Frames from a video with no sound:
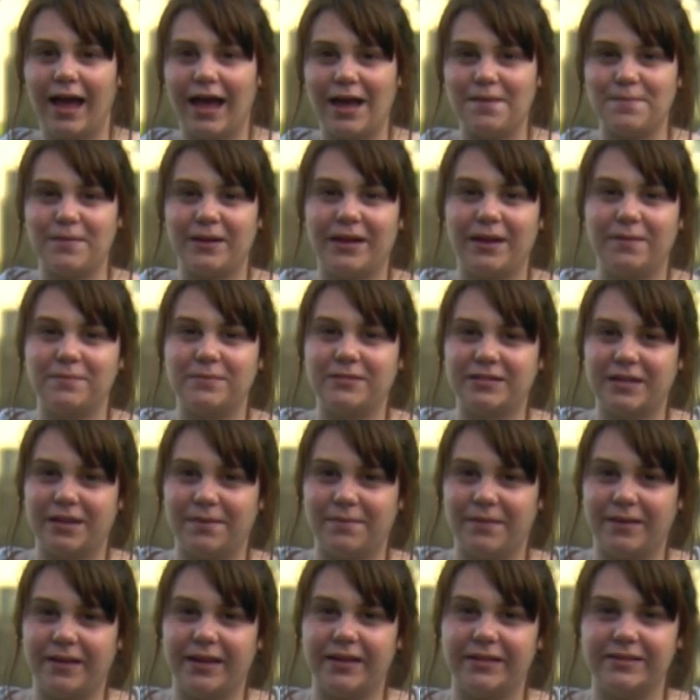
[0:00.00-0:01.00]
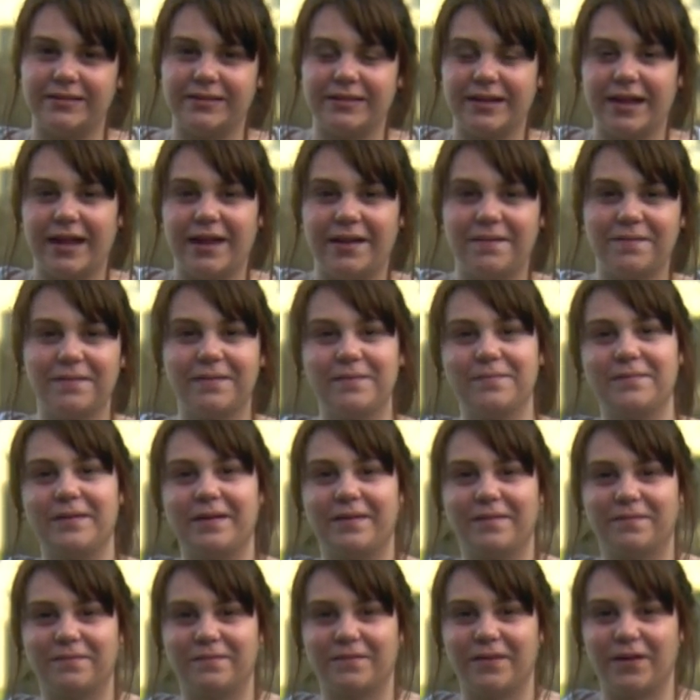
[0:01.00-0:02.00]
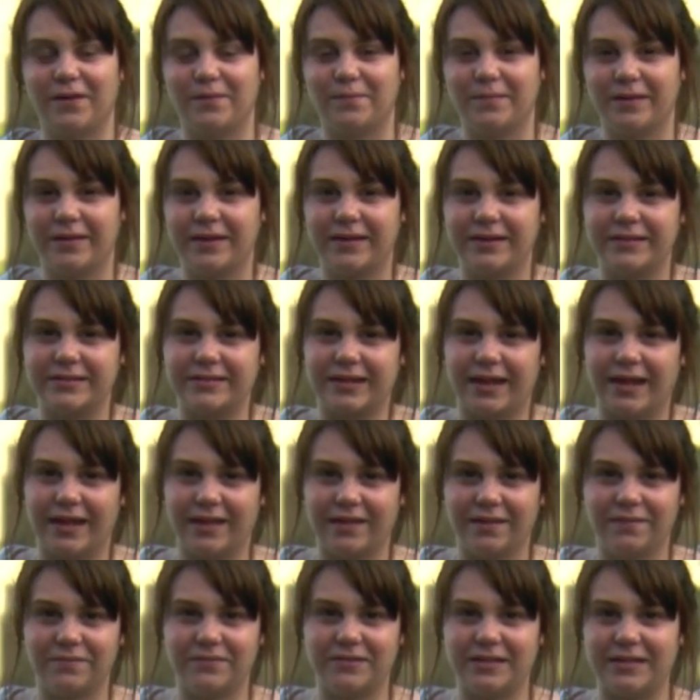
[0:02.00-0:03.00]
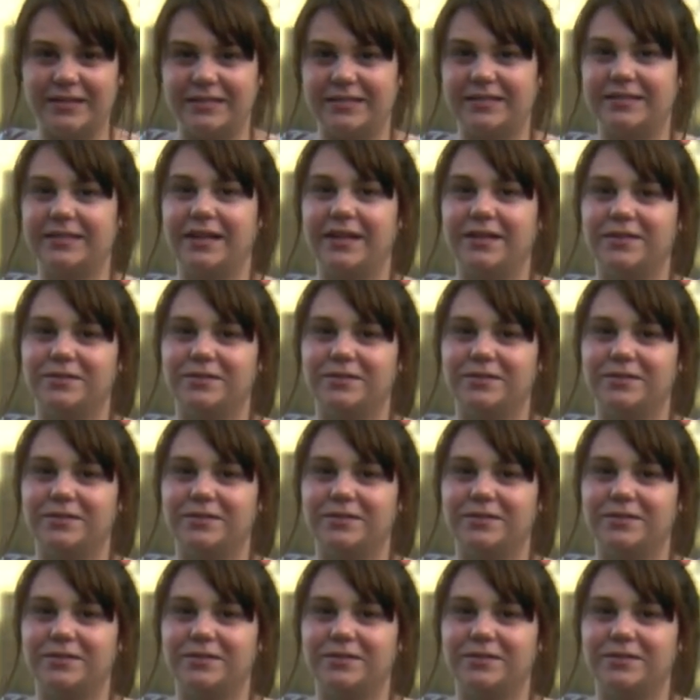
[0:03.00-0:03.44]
Hi, my name's Demi, and tonight I want to be confirmed because I love Jesus